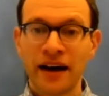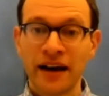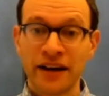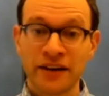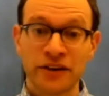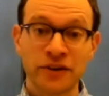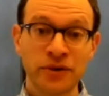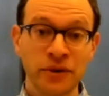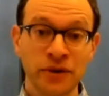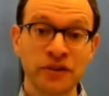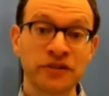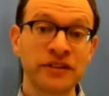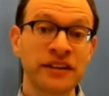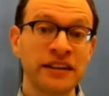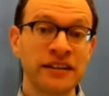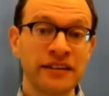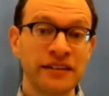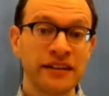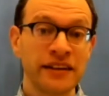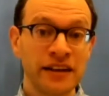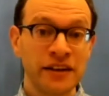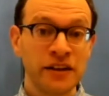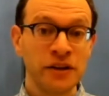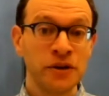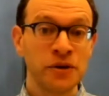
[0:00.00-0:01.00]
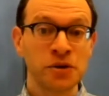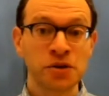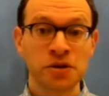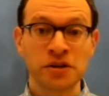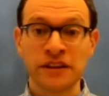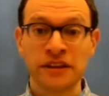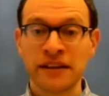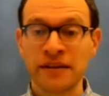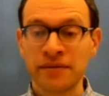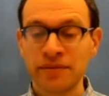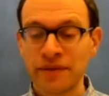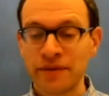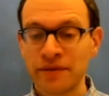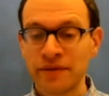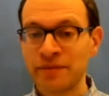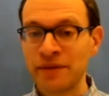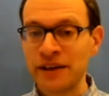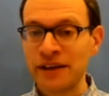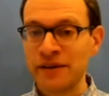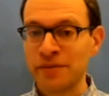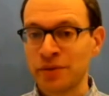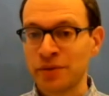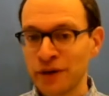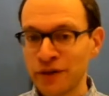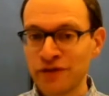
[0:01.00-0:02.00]
tools can usually
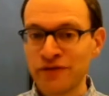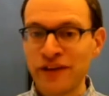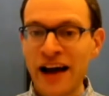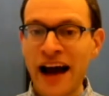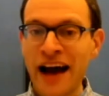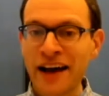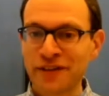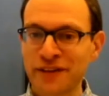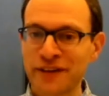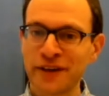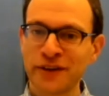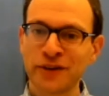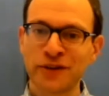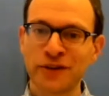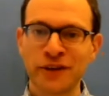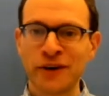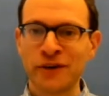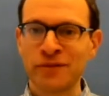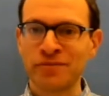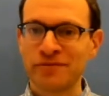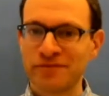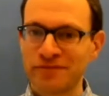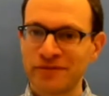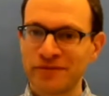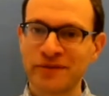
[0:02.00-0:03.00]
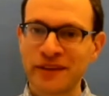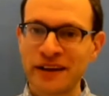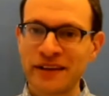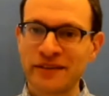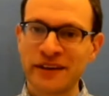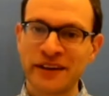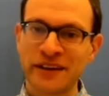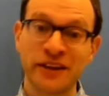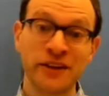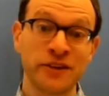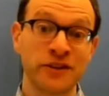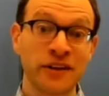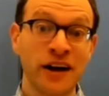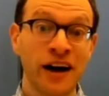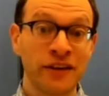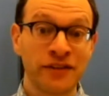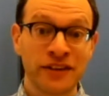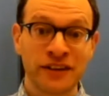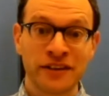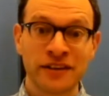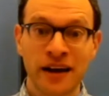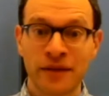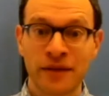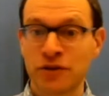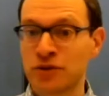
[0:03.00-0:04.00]
be approved faster. So because
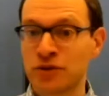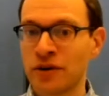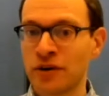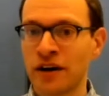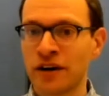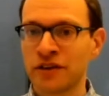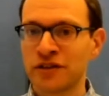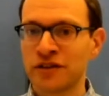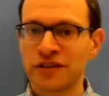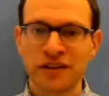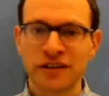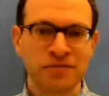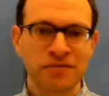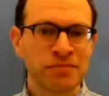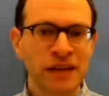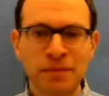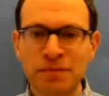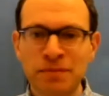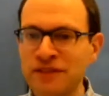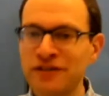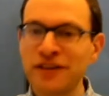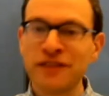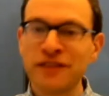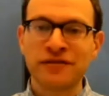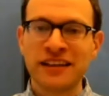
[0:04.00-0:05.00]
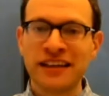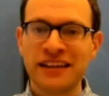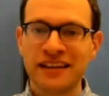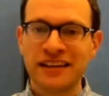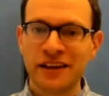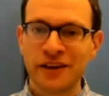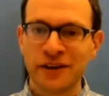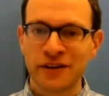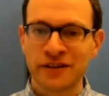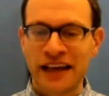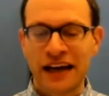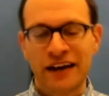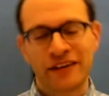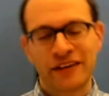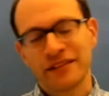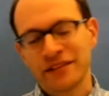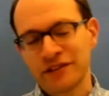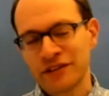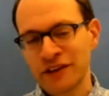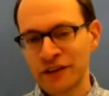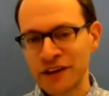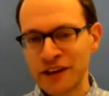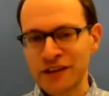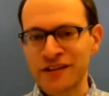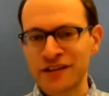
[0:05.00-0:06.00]
oftentimes drugs might be 15 years out.
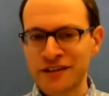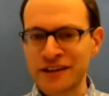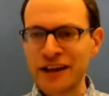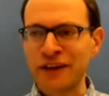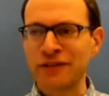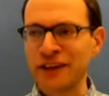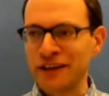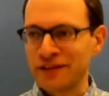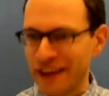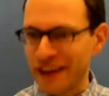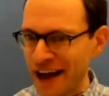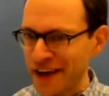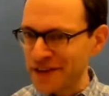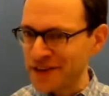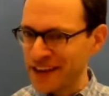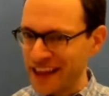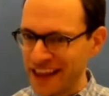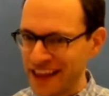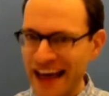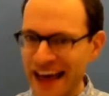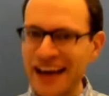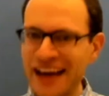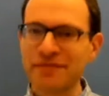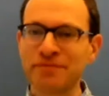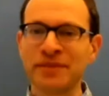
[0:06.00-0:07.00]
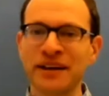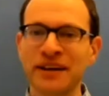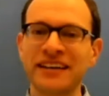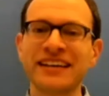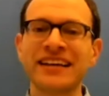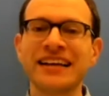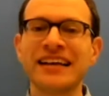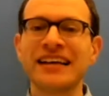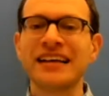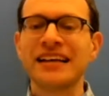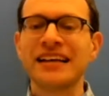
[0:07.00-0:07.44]
So this is definitely faster than that, but